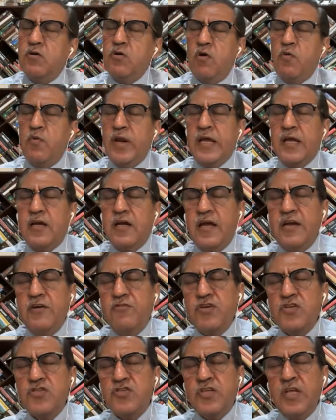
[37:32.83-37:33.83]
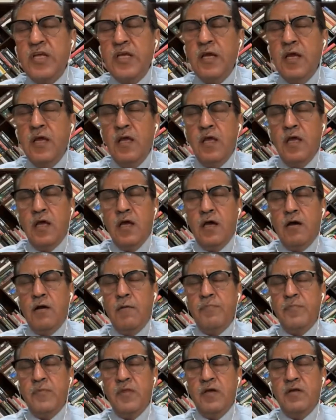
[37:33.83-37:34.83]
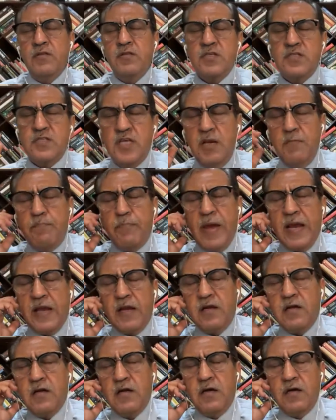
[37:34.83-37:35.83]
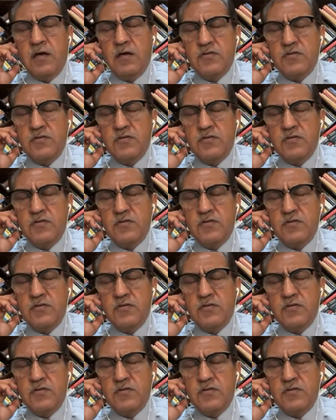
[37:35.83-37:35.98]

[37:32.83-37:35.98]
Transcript: I know one interesting, the SINPAC,